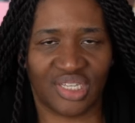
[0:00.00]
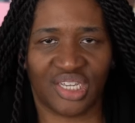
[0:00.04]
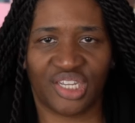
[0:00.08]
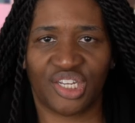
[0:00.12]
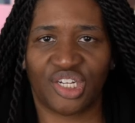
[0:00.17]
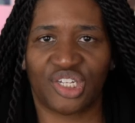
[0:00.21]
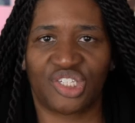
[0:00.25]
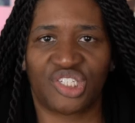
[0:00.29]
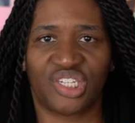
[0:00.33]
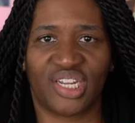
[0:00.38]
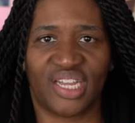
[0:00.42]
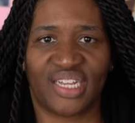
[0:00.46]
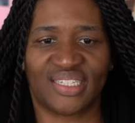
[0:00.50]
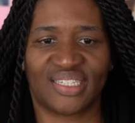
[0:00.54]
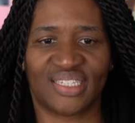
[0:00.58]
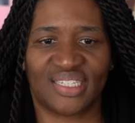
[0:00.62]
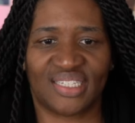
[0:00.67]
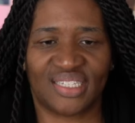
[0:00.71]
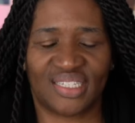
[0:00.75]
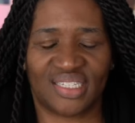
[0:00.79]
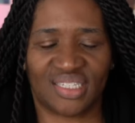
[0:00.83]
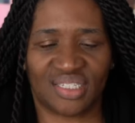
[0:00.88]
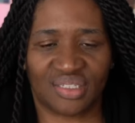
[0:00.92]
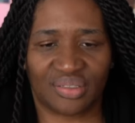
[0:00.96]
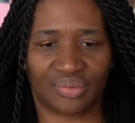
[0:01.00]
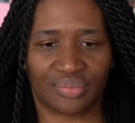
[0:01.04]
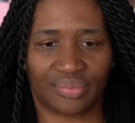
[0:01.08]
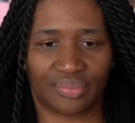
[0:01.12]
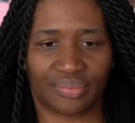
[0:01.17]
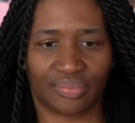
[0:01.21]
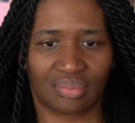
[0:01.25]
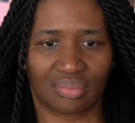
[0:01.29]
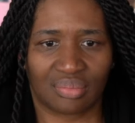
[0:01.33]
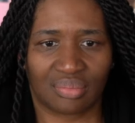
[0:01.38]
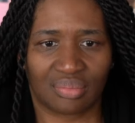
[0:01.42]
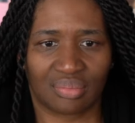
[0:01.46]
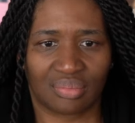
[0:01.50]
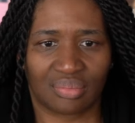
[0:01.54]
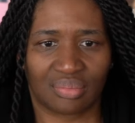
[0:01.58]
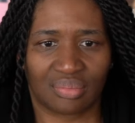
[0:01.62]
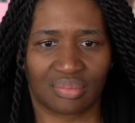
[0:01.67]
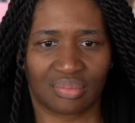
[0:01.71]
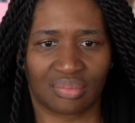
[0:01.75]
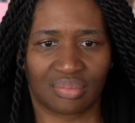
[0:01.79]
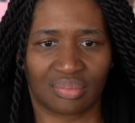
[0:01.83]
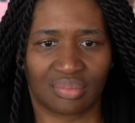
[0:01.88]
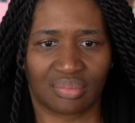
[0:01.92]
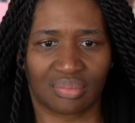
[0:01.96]
Take your chances.
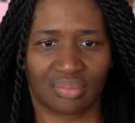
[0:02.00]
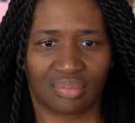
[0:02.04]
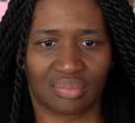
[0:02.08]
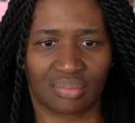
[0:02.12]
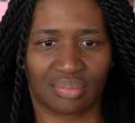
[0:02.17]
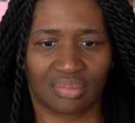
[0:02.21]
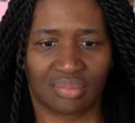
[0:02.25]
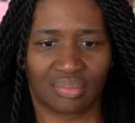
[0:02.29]
Fusion Core,